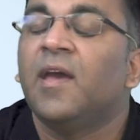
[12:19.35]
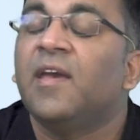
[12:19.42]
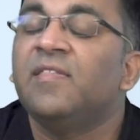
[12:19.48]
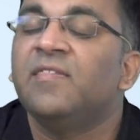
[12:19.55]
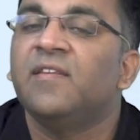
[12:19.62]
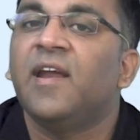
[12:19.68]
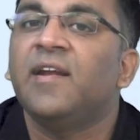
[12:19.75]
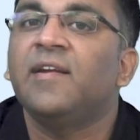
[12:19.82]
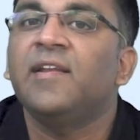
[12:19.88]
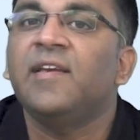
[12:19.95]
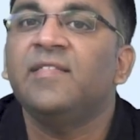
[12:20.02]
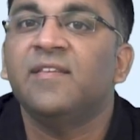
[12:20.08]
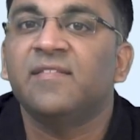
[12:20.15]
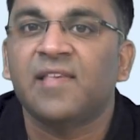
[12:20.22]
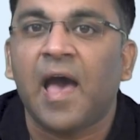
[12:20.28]

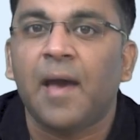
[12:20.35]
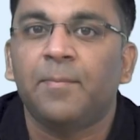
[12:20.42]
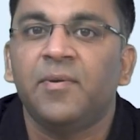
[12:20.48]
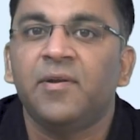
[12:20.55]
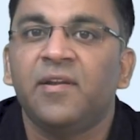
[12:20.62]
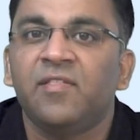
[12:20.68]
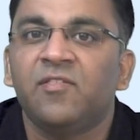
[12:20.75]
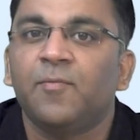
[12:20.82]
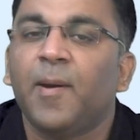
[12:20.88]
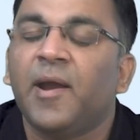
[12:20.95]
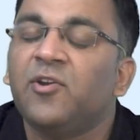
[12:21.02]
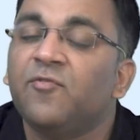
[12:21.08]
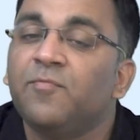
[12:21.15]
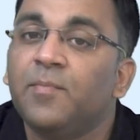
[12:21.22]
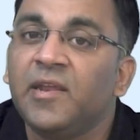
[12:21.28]
Incidentally, this happened in
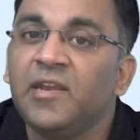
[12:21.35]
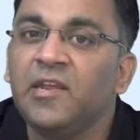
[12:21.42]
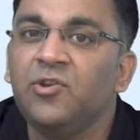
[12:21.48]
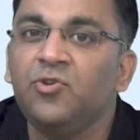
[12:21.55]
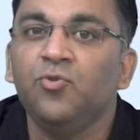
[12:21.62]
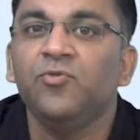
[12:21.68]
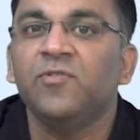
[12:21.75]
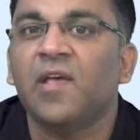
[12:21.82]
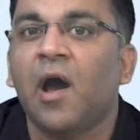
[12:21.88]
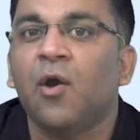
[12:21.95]
spite of many news